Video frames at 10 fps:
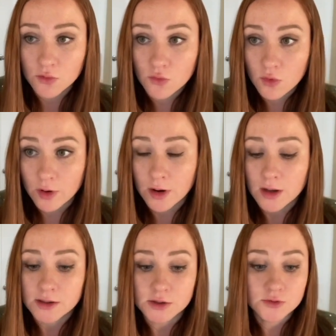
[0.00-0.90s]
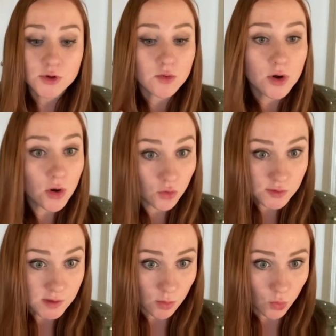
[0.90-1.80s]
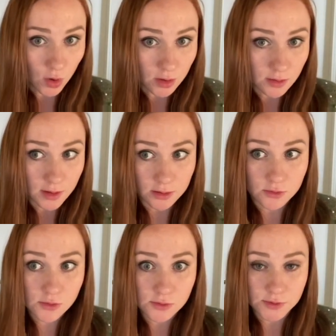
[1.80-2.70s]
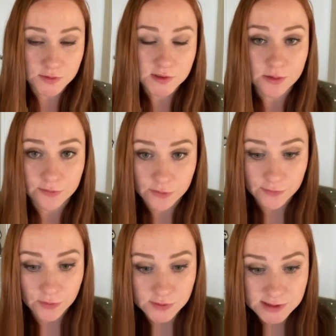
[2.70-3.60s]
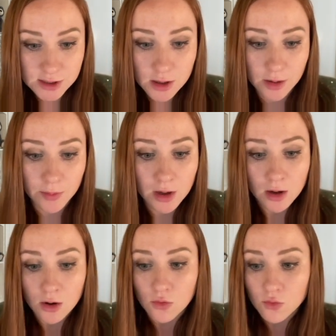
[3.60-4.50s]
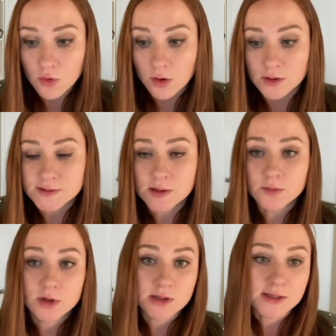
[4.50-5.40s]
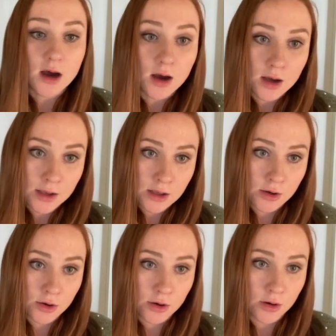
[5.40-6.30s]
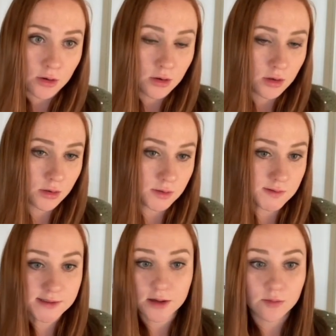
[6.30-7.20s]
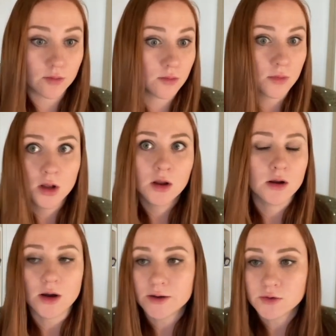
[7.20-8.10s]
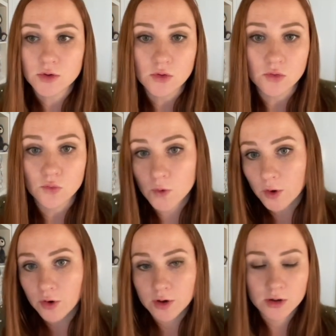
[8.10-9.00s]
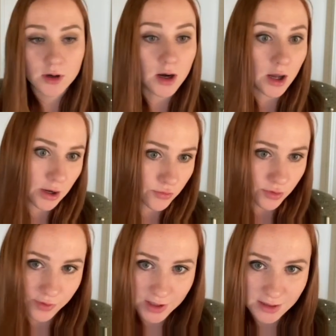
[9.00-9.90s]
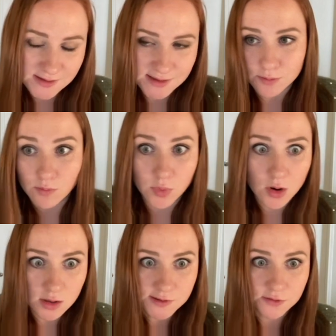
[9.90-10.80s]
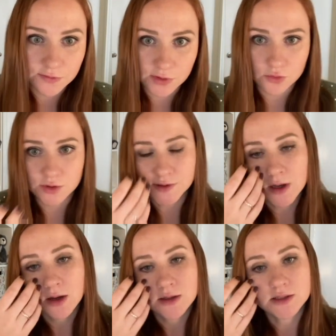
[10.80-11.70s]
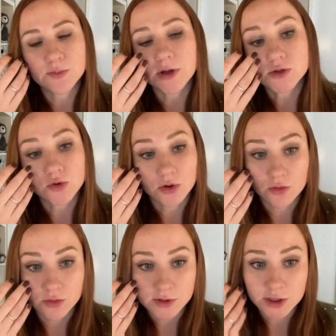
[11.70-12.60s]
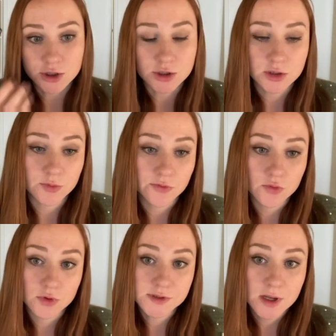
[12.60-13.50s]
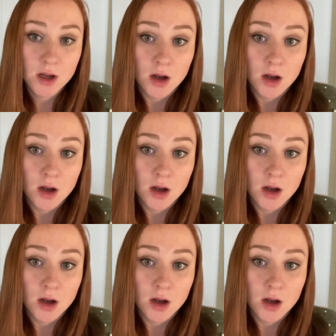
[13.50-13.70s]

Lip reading: or you don't know someone at all, you see them for the first time, or somebody's higher in some, I don't know, work hierarchy, some boss of yours, depends on your relationship, of course.